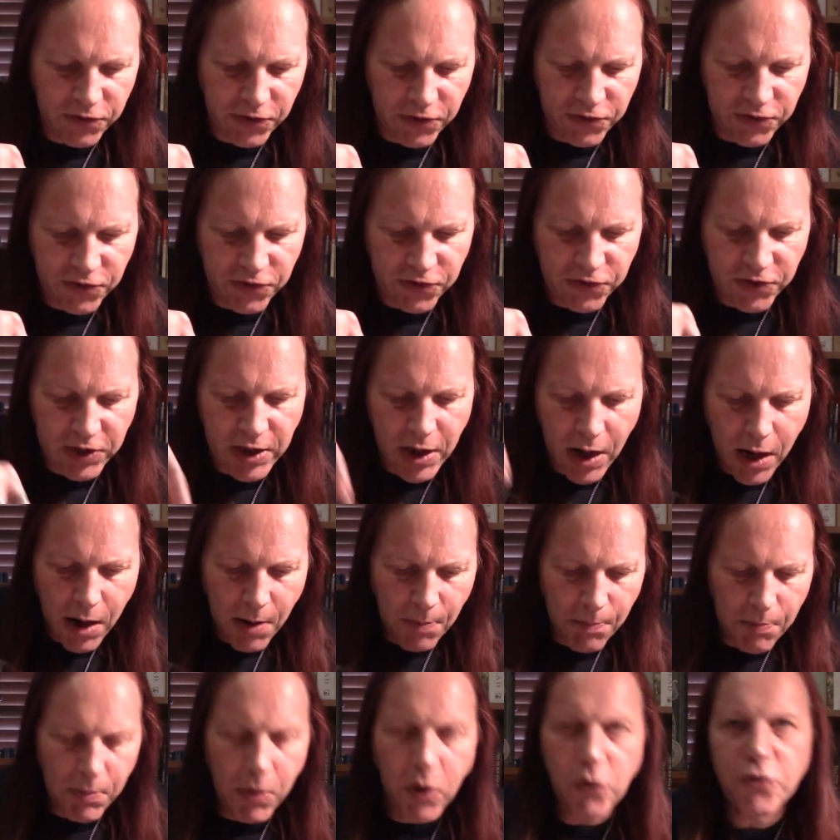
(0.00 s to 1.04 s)
This is the
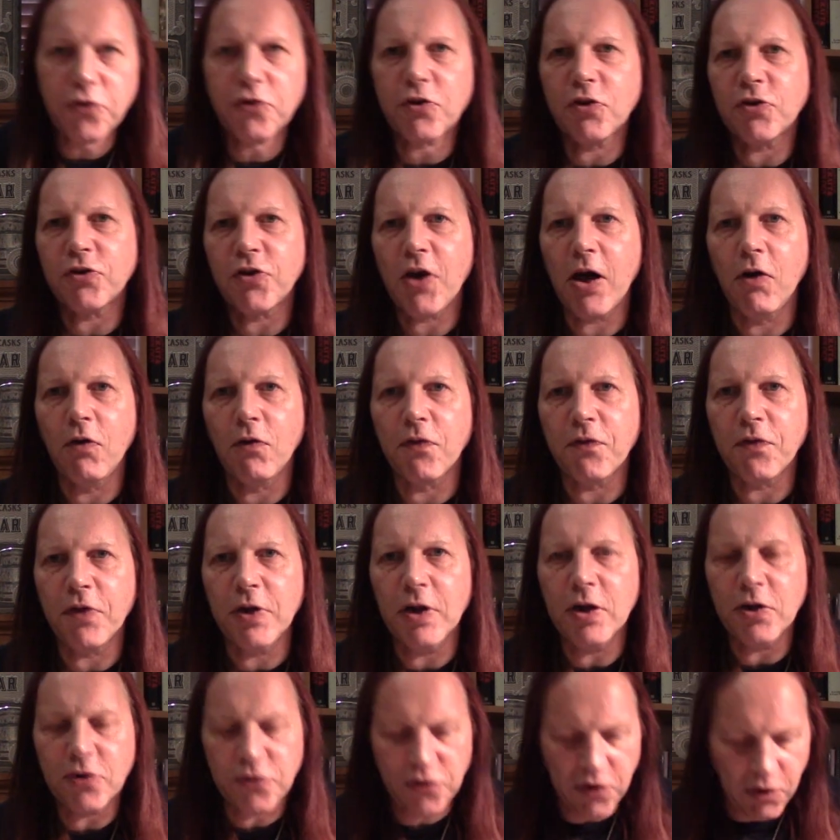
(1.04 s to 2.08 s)
Moscatel
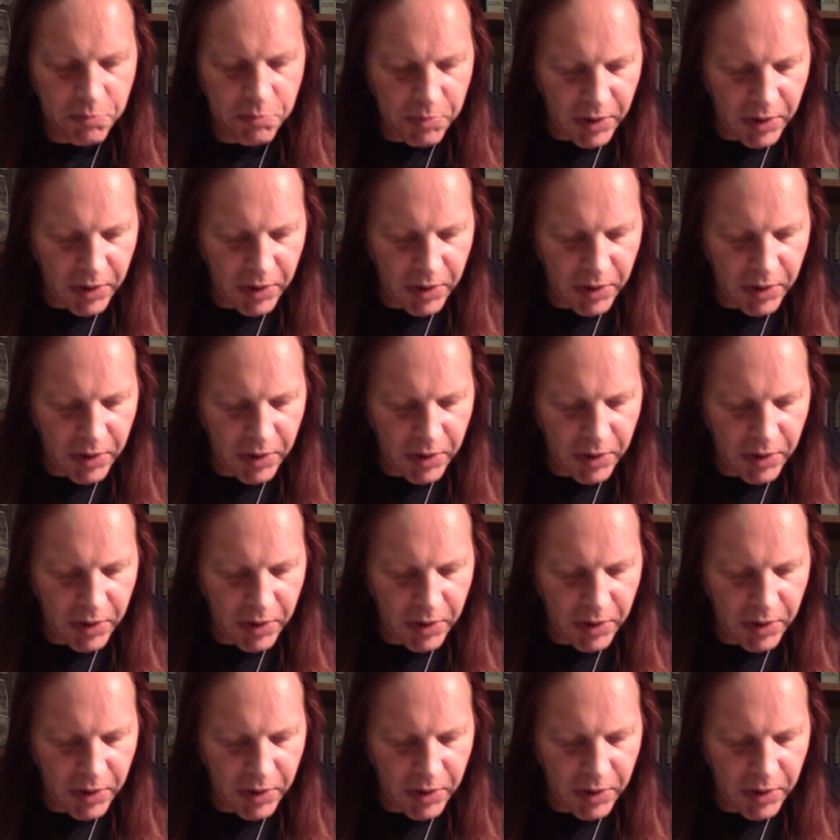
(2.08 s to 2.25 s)
Finish,